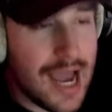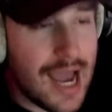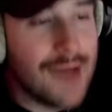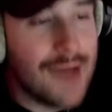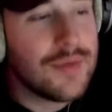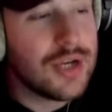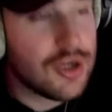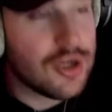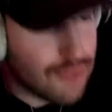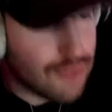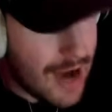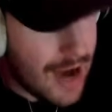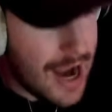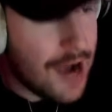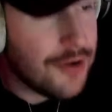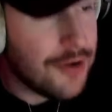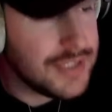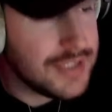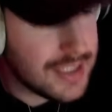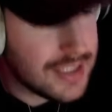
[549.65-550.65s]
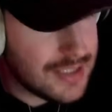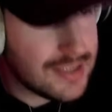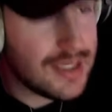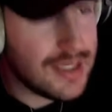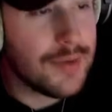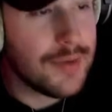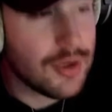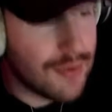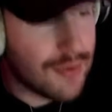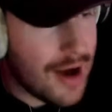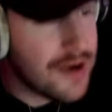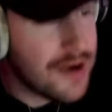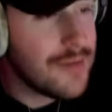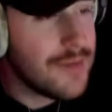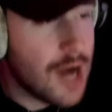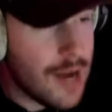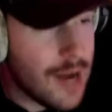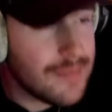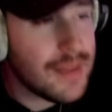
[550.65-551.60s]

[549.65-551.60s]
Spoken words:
I'm gonna round them up.